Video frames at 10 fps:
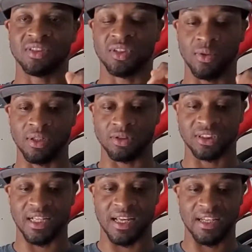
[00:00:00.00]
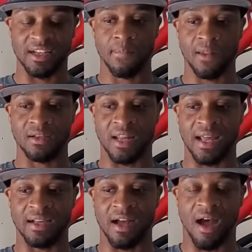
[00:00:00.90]
So it'll say
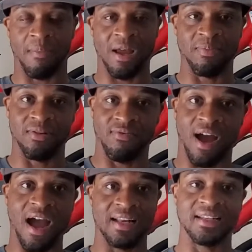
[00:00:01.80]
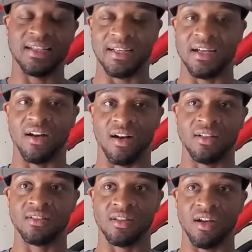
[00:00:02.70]
like I might be riding I